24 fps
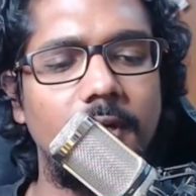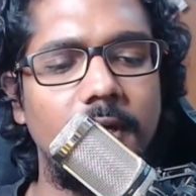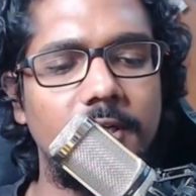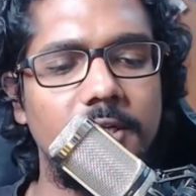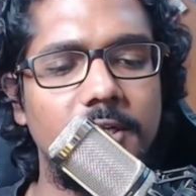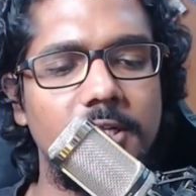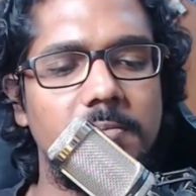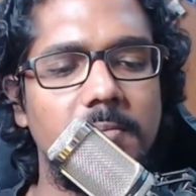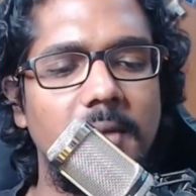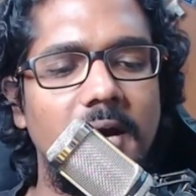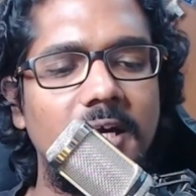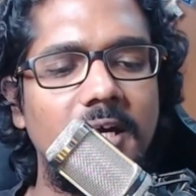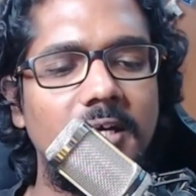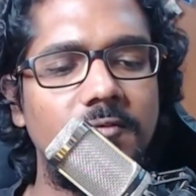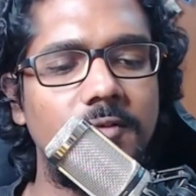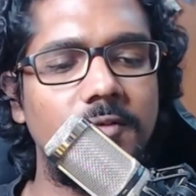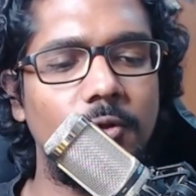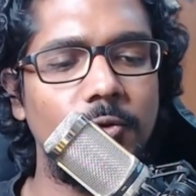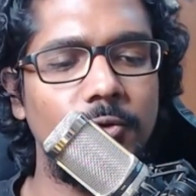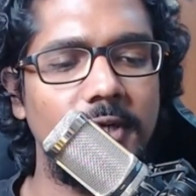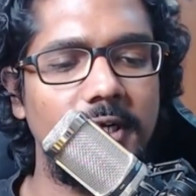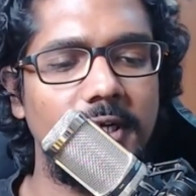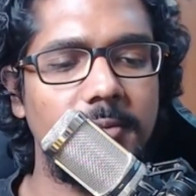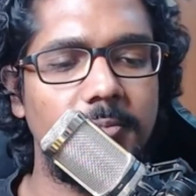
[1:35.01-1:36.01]
It is my
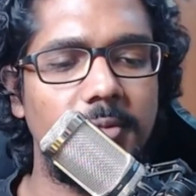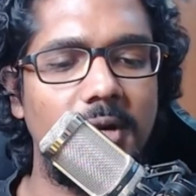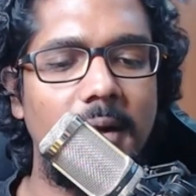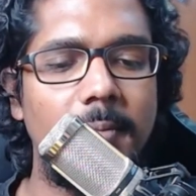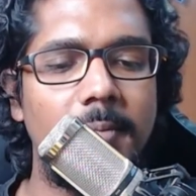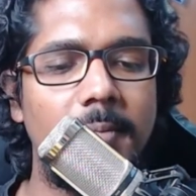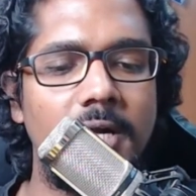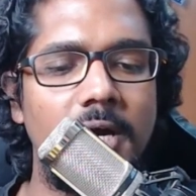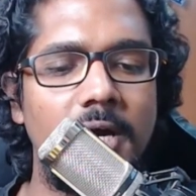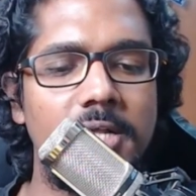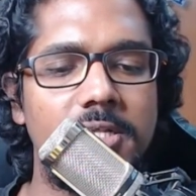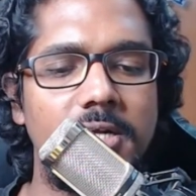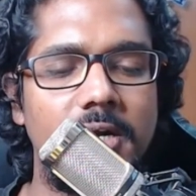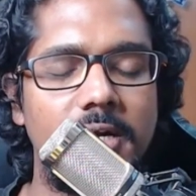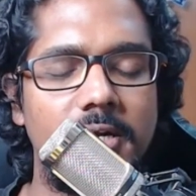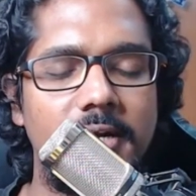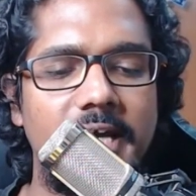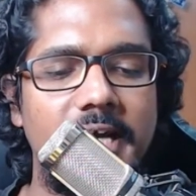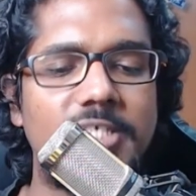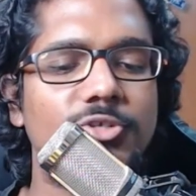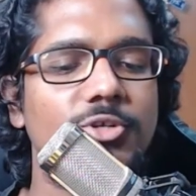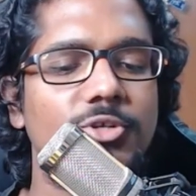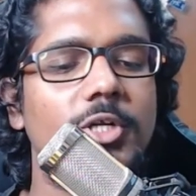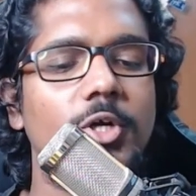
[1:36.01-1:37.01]
view that Brahmanas are
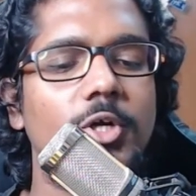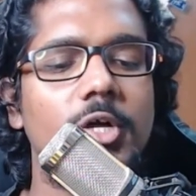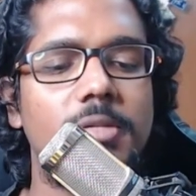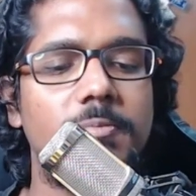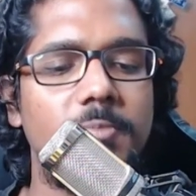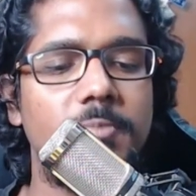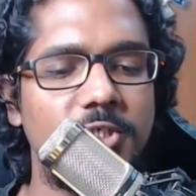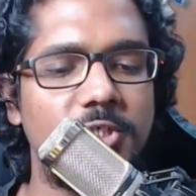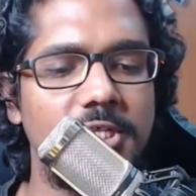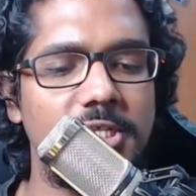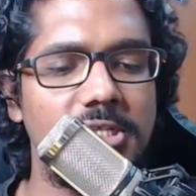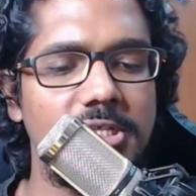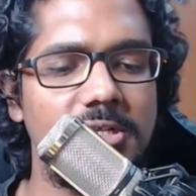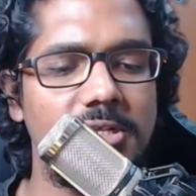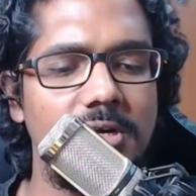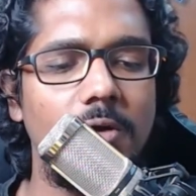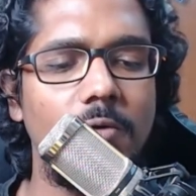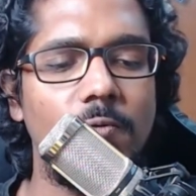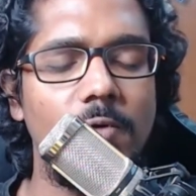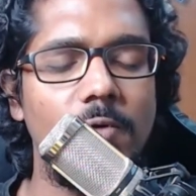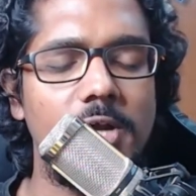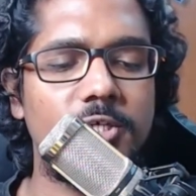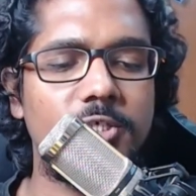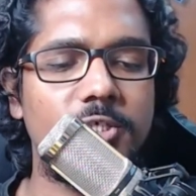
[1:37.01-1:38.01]
naturally auspicious,
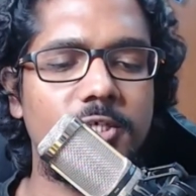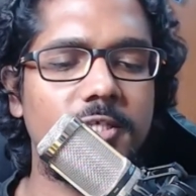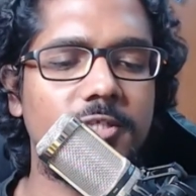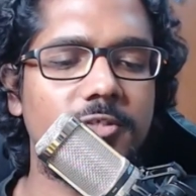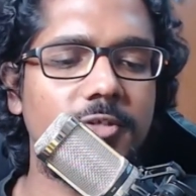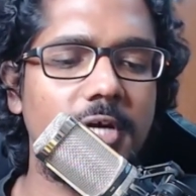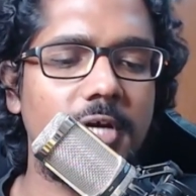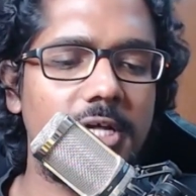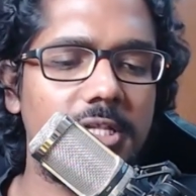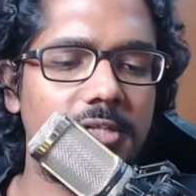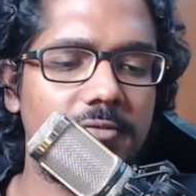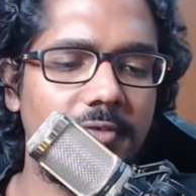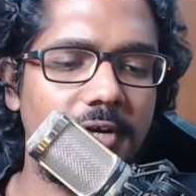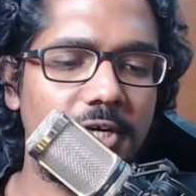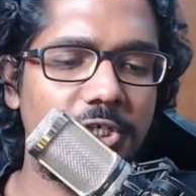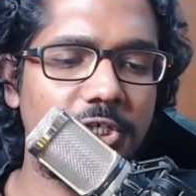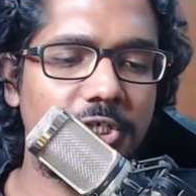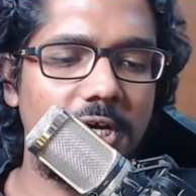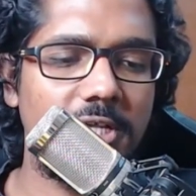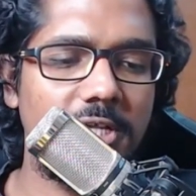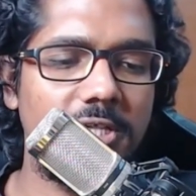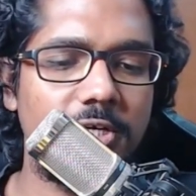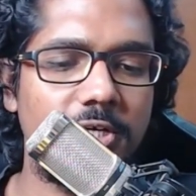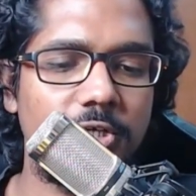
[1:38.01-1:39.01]
while Kshatriyas,
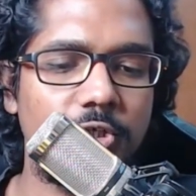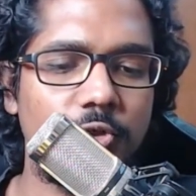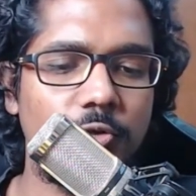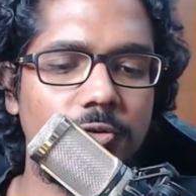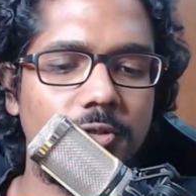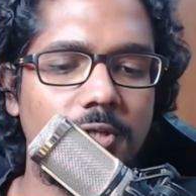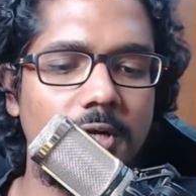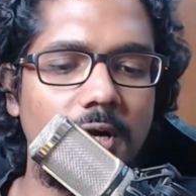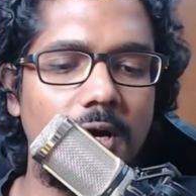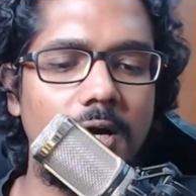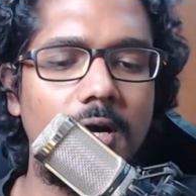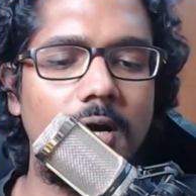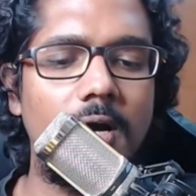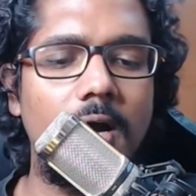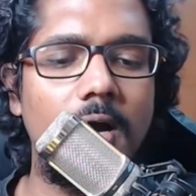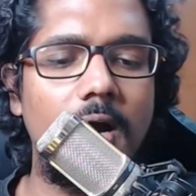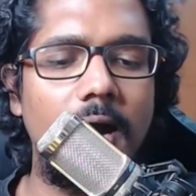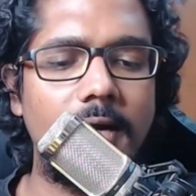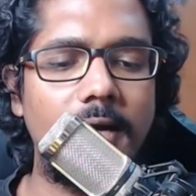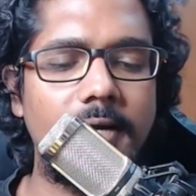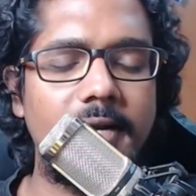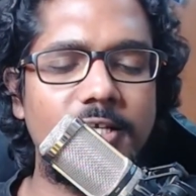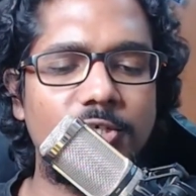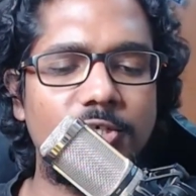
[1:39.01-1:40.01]
Vaishyas, and Shudra
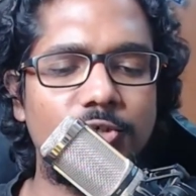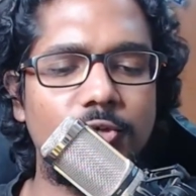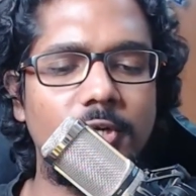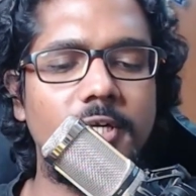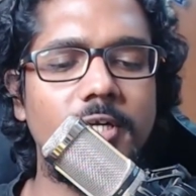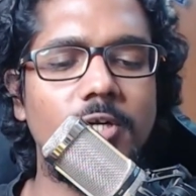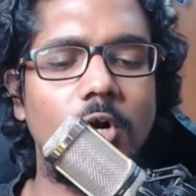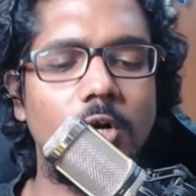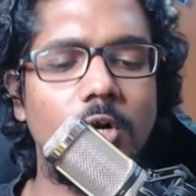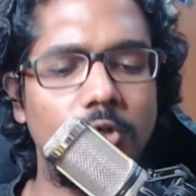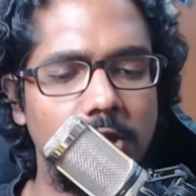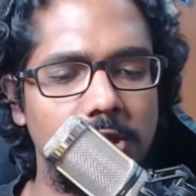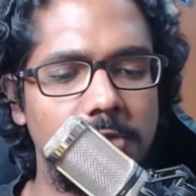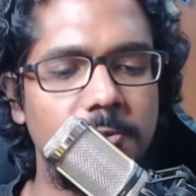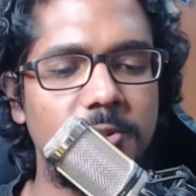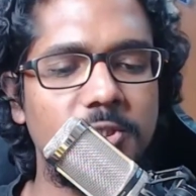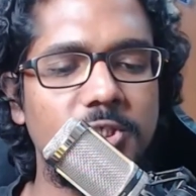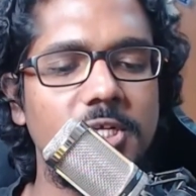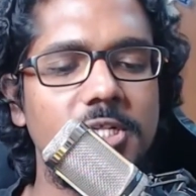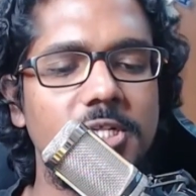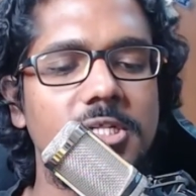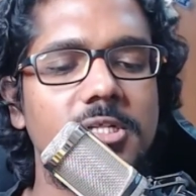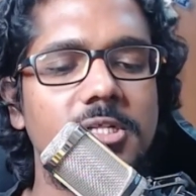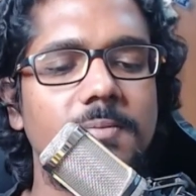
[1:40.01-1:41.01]
are naturally not
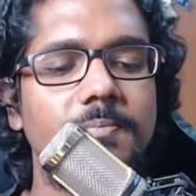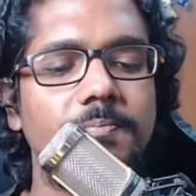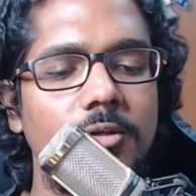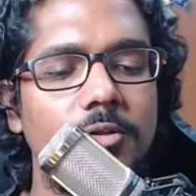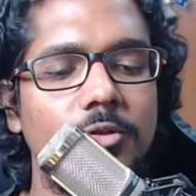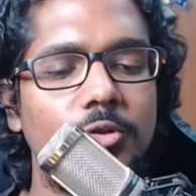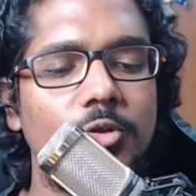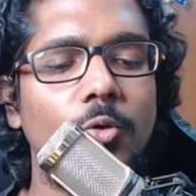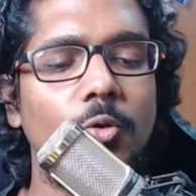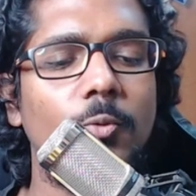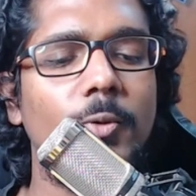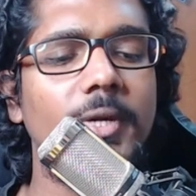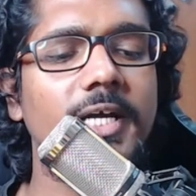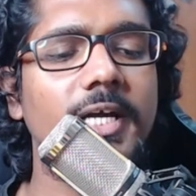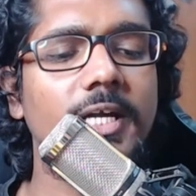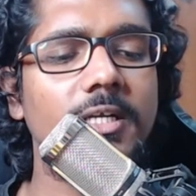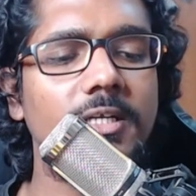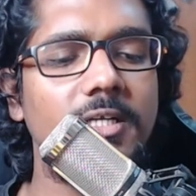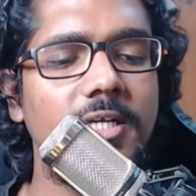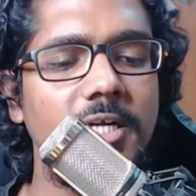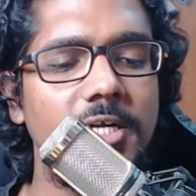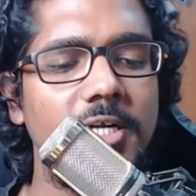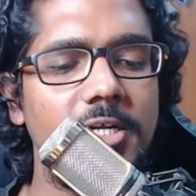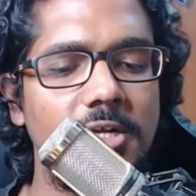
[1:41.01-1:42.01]
auspicious. Through
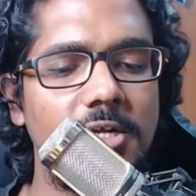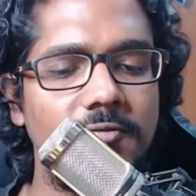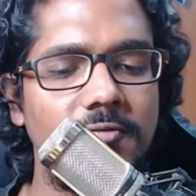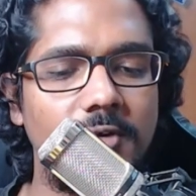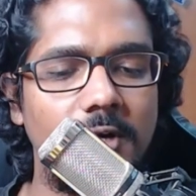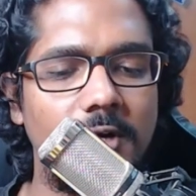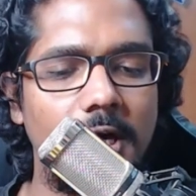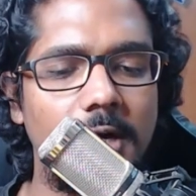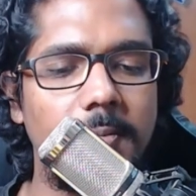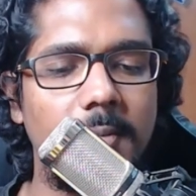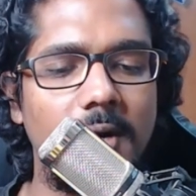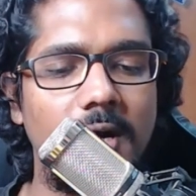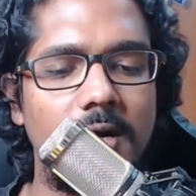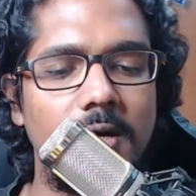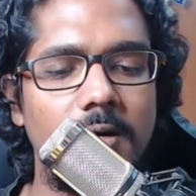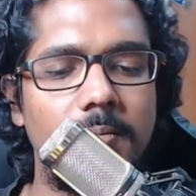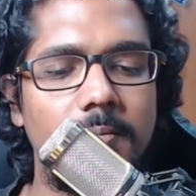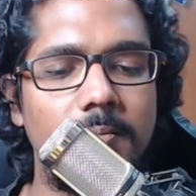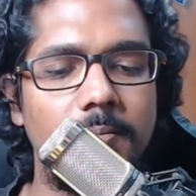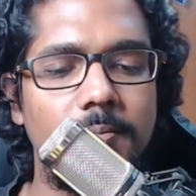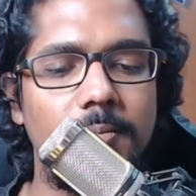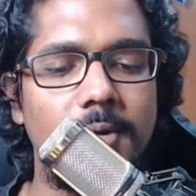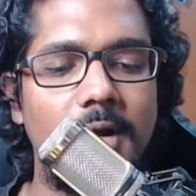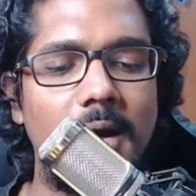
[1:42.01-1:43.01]
wicked deeds of karma,
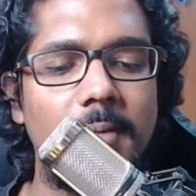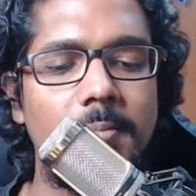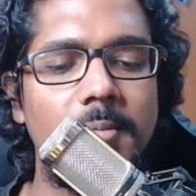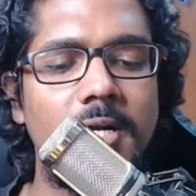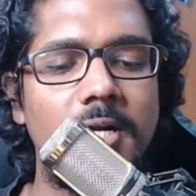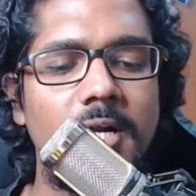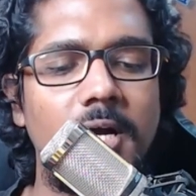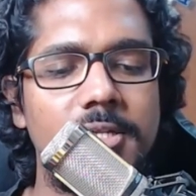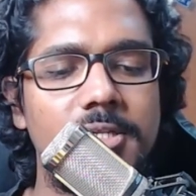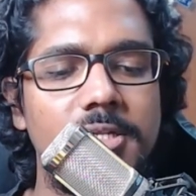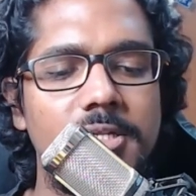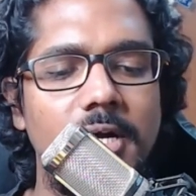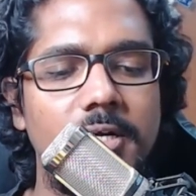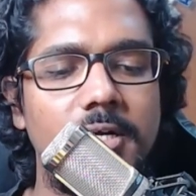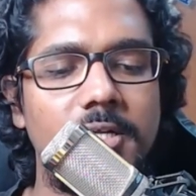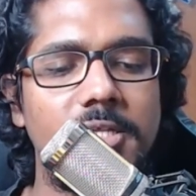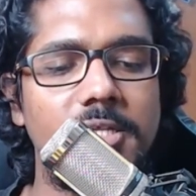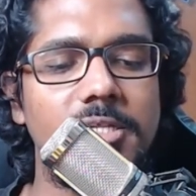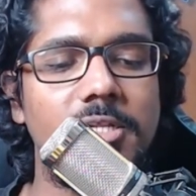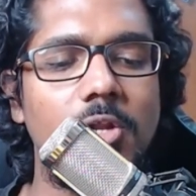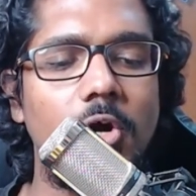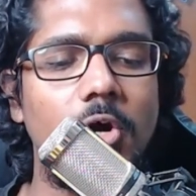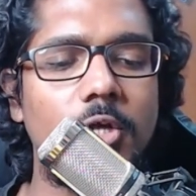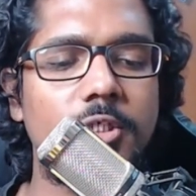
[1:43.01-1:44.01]
Brahmanas are
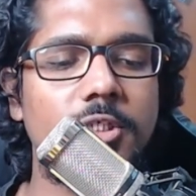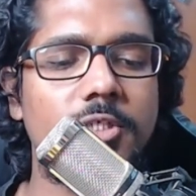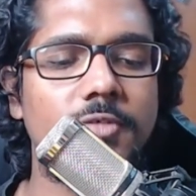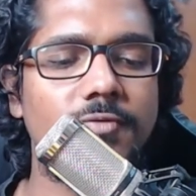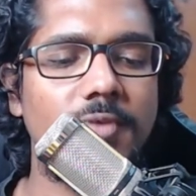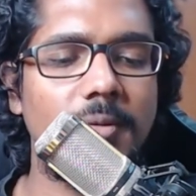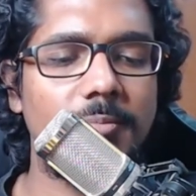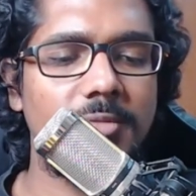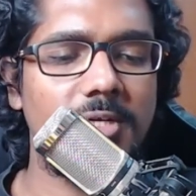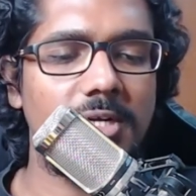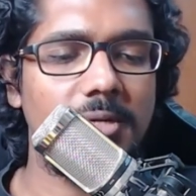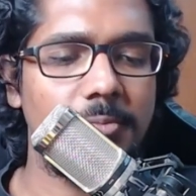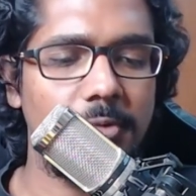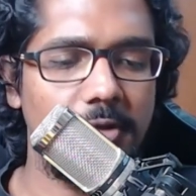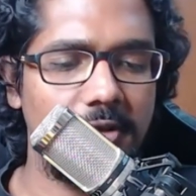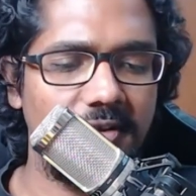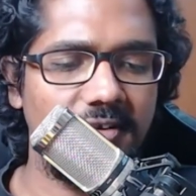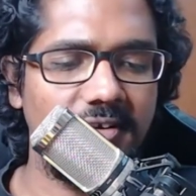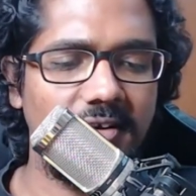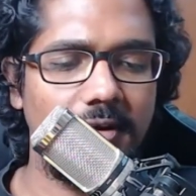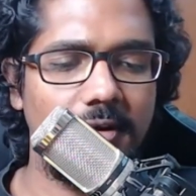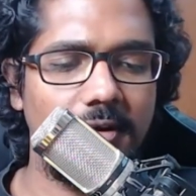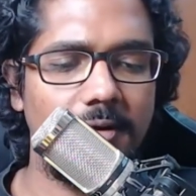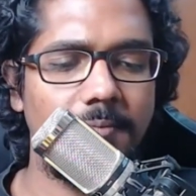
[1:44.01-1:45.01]
dislodged from their
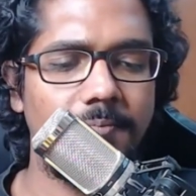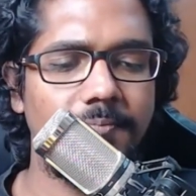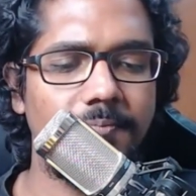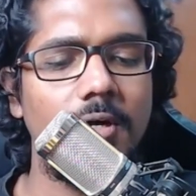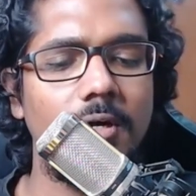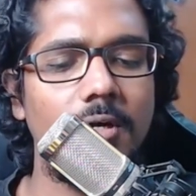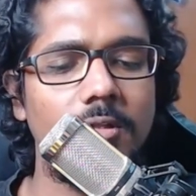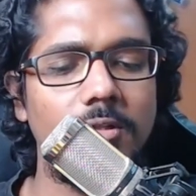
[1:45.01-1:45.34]
position.